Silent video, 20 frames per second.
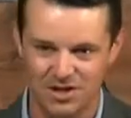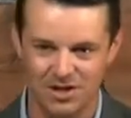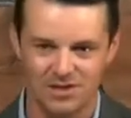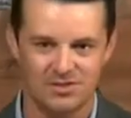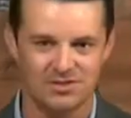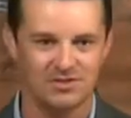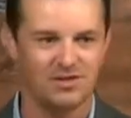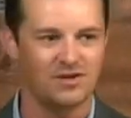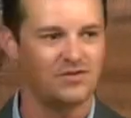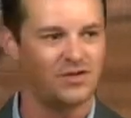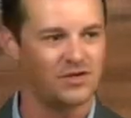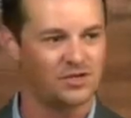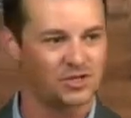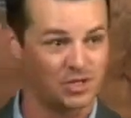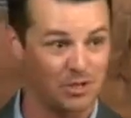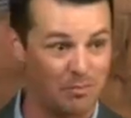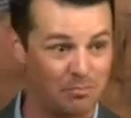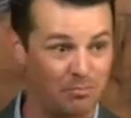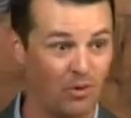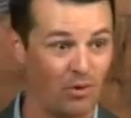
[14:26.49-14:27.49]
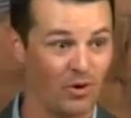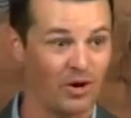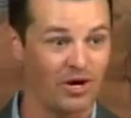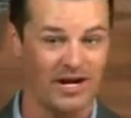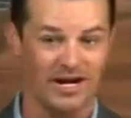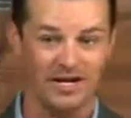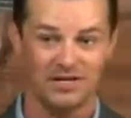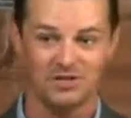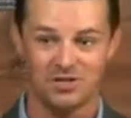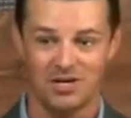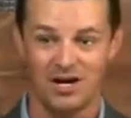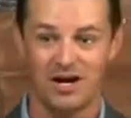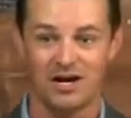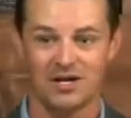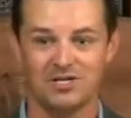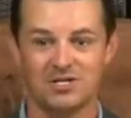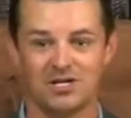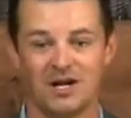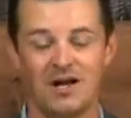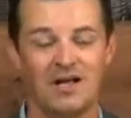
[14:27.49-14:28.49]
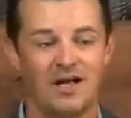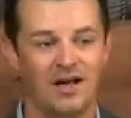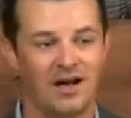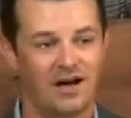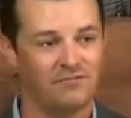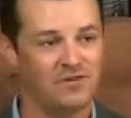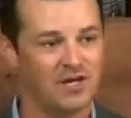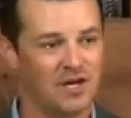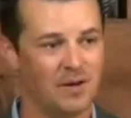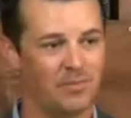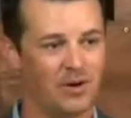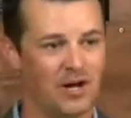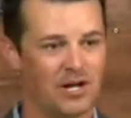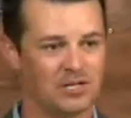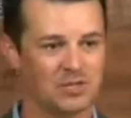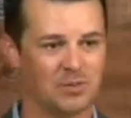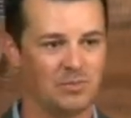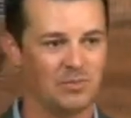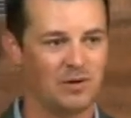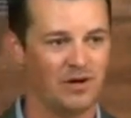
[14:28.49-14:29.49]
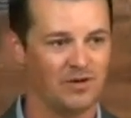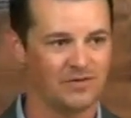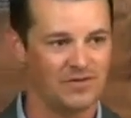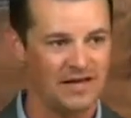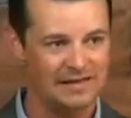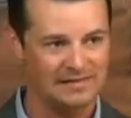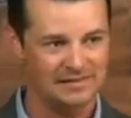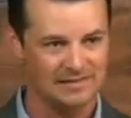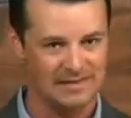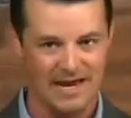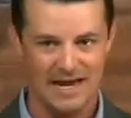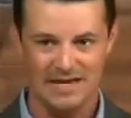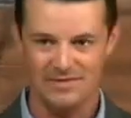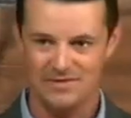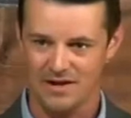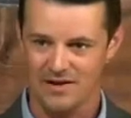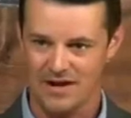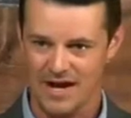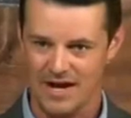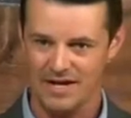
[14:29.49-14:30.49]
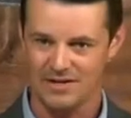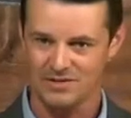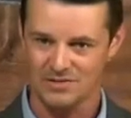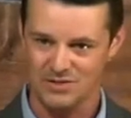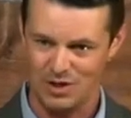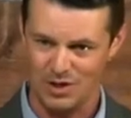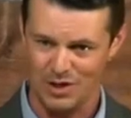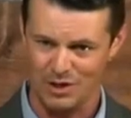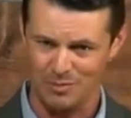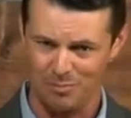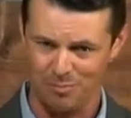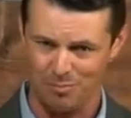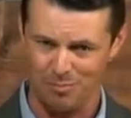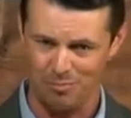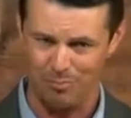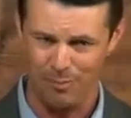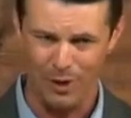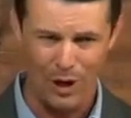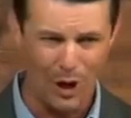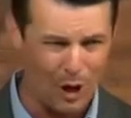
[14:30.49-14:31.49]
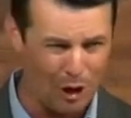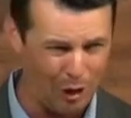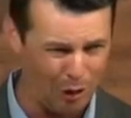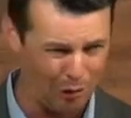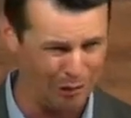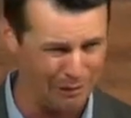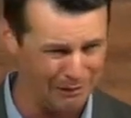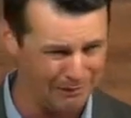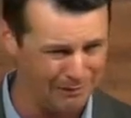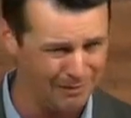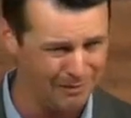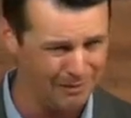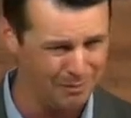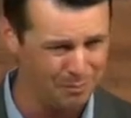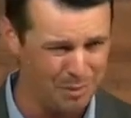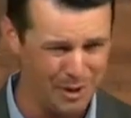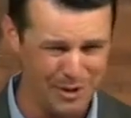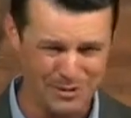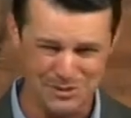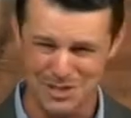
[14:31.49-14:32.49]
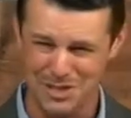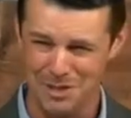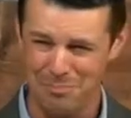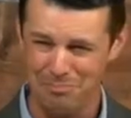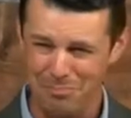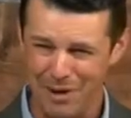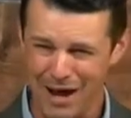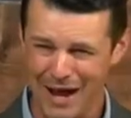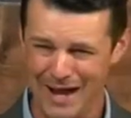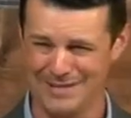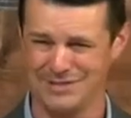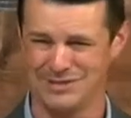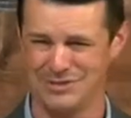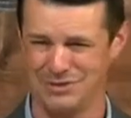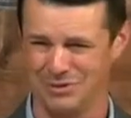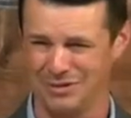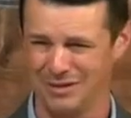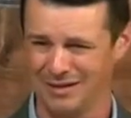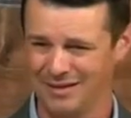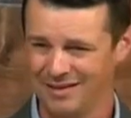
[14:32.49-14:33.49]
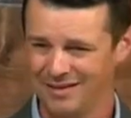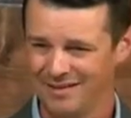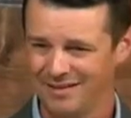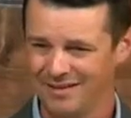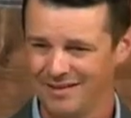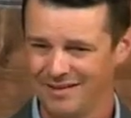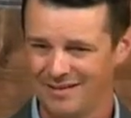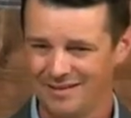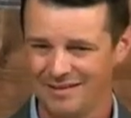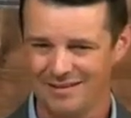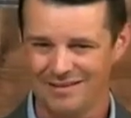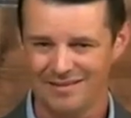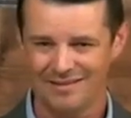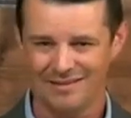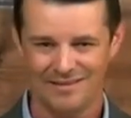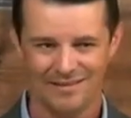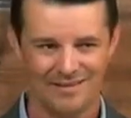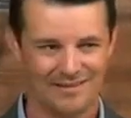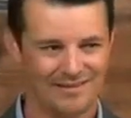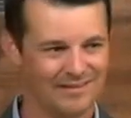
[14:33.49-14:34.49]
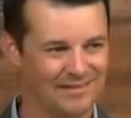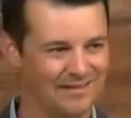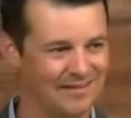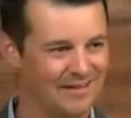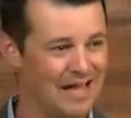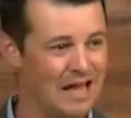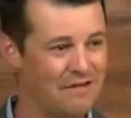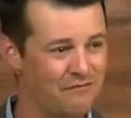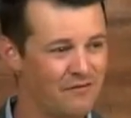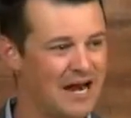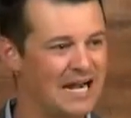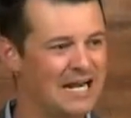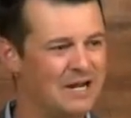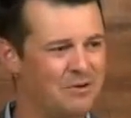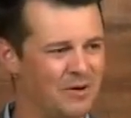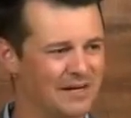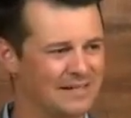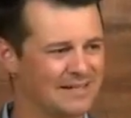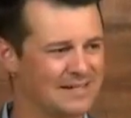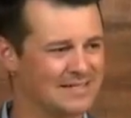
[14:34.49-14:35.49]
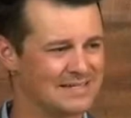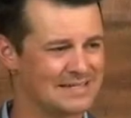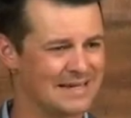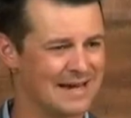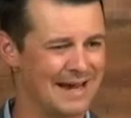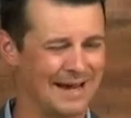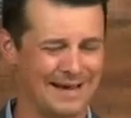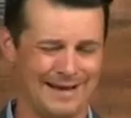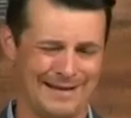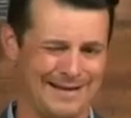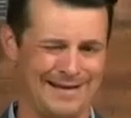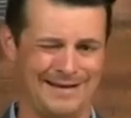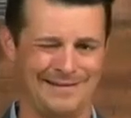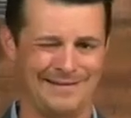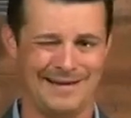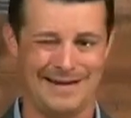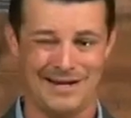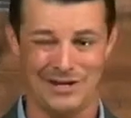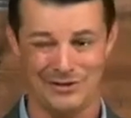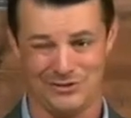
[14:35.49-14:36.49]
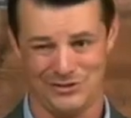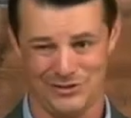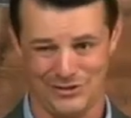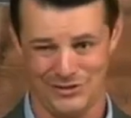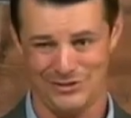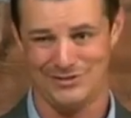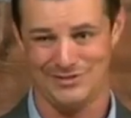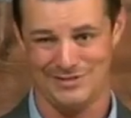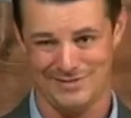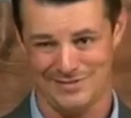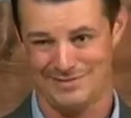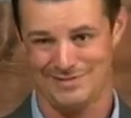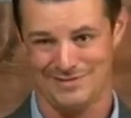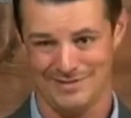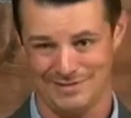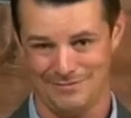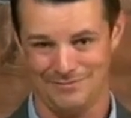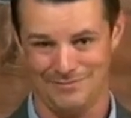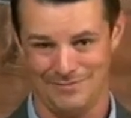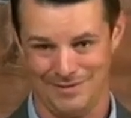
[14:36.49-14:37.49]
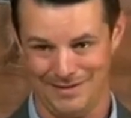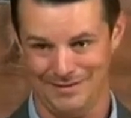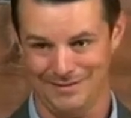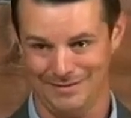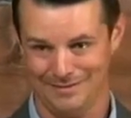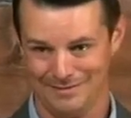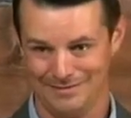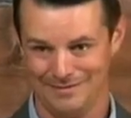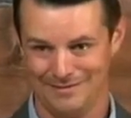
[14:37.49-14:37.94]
church, they're the supporting church of the Apostle Paul. They lay their hands on Paul. Paul's an apostle. If anyone could say, I don't need a church to send me,